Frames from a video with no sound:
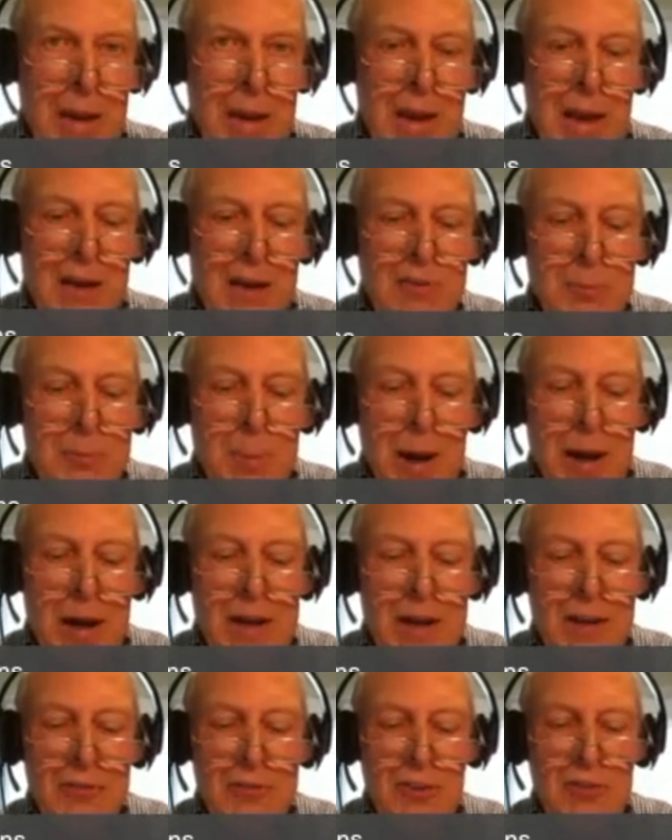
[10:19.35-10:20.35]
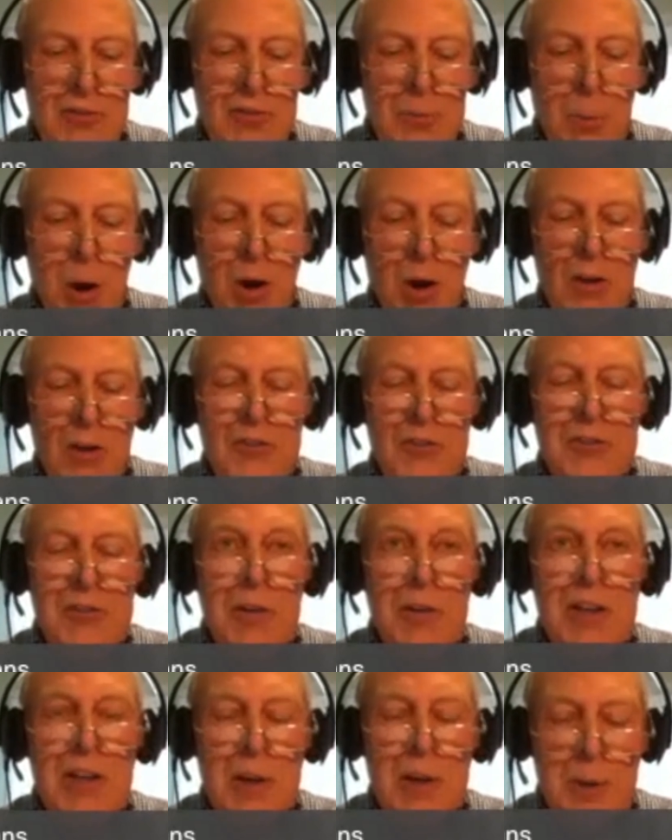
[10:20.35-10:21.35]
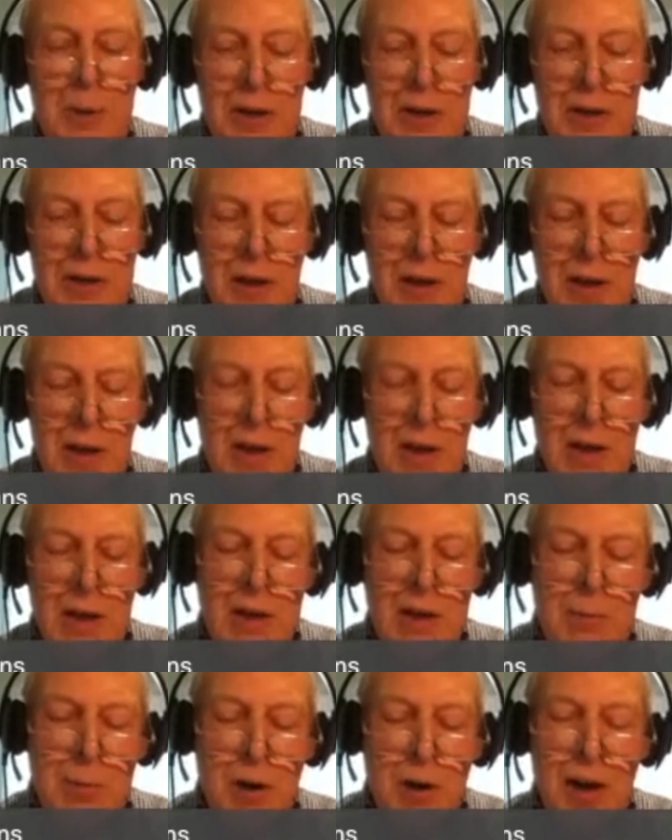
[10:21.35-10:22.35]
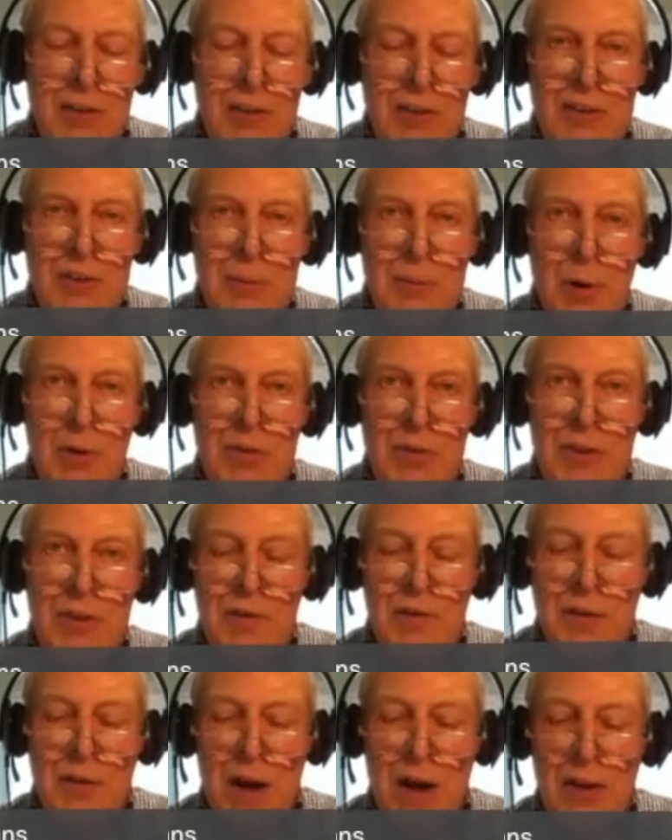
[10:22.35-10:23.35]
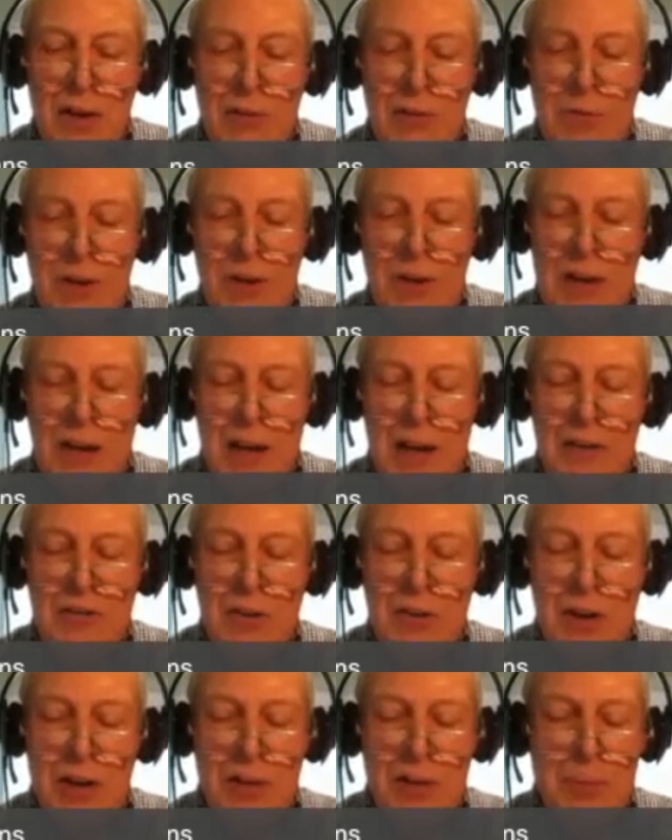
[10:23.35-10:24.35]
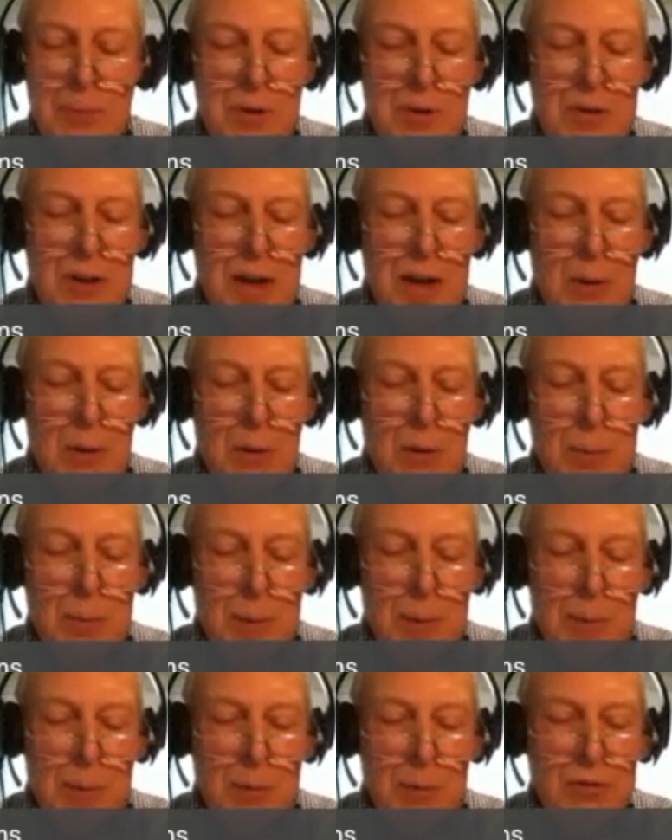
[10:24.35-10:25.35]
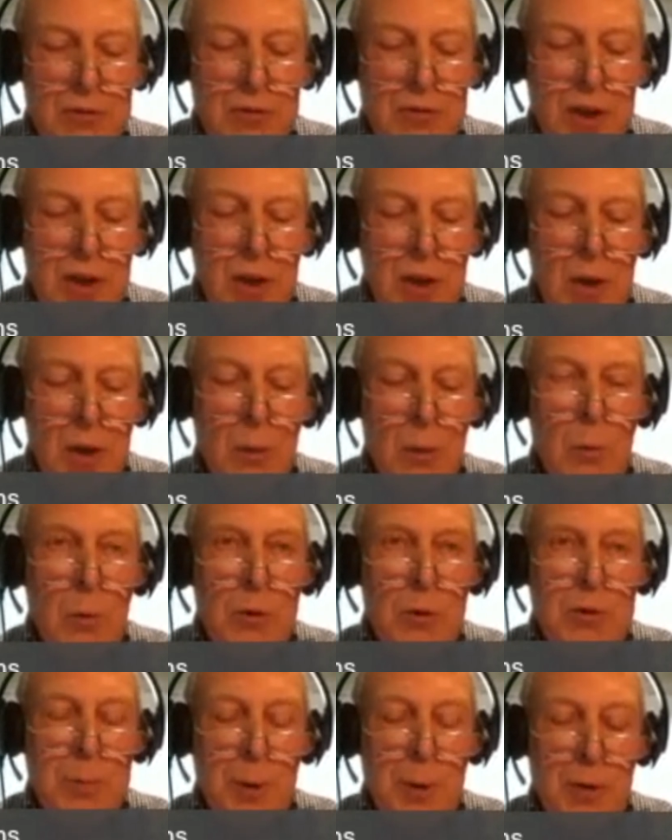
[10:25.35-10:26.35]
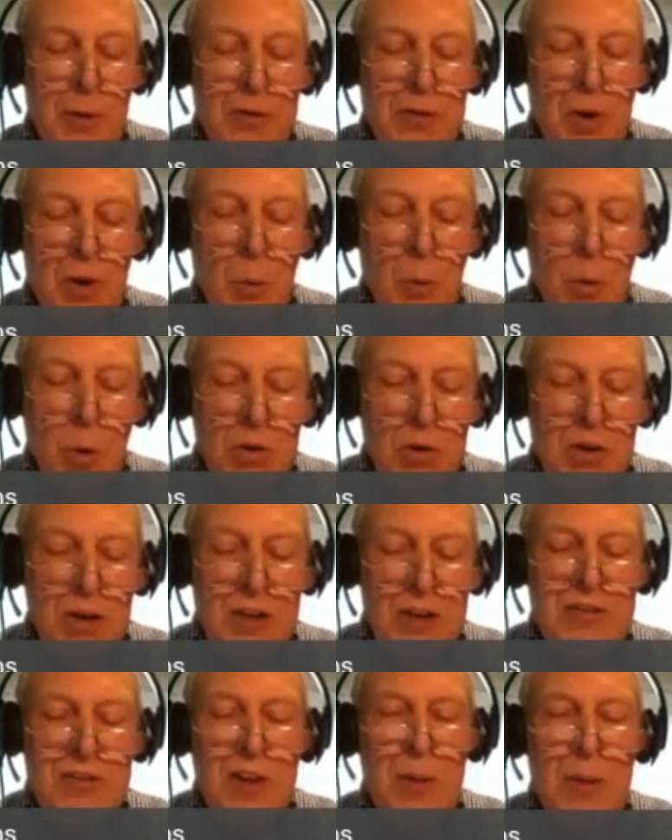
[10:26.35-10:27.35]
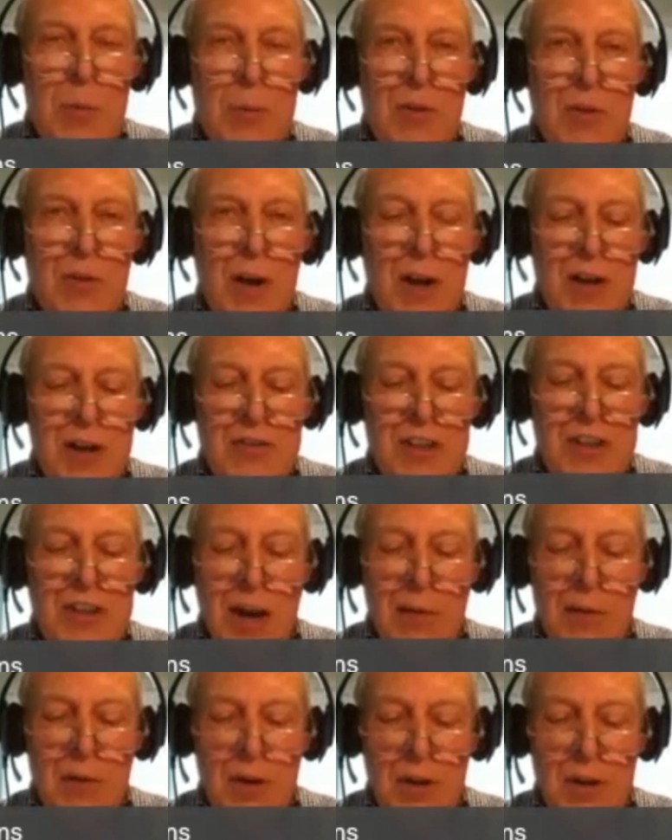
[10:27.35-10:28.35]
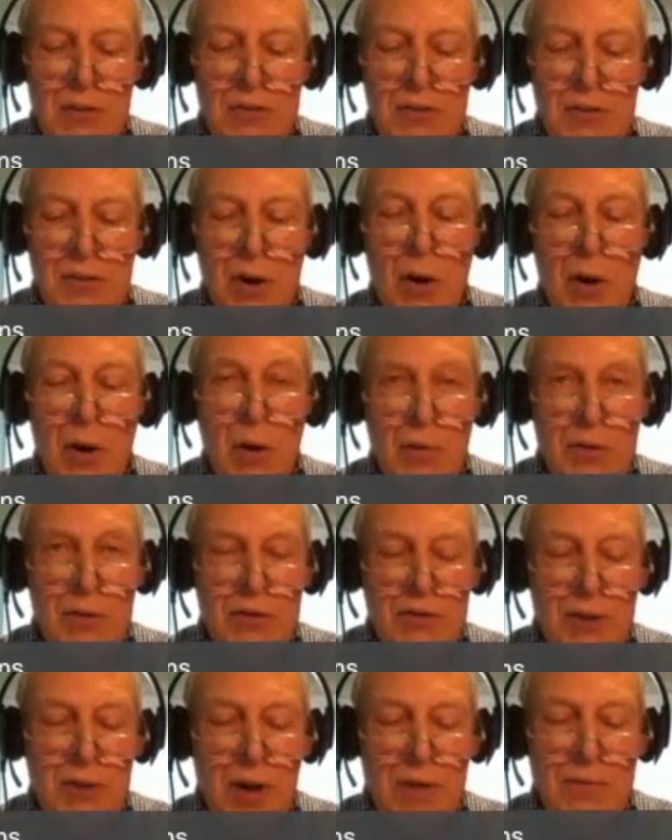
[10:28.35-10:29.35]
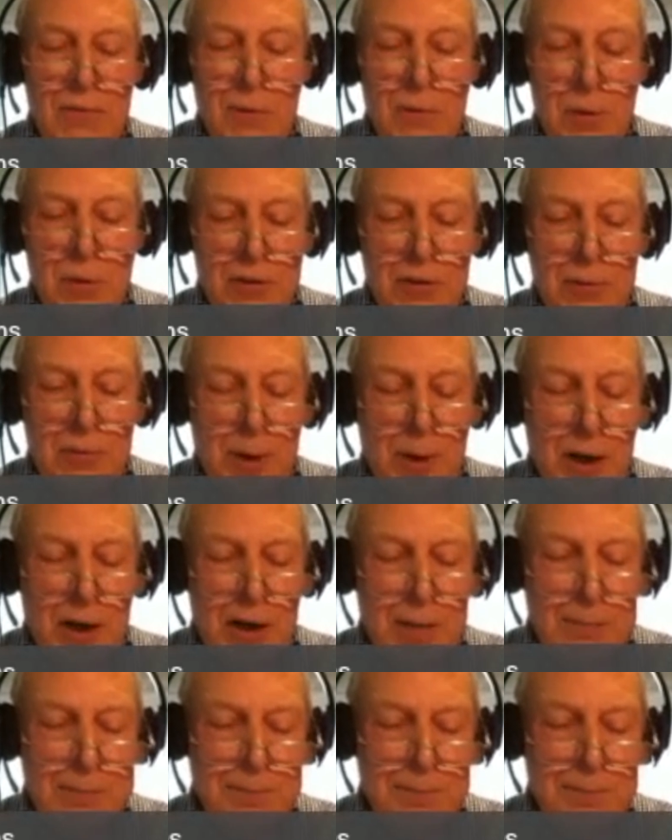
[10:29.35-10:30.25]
XBI has a small steering committee comprising both advisory council and expert network members, which both coordinates and provides governance oversight for XBI.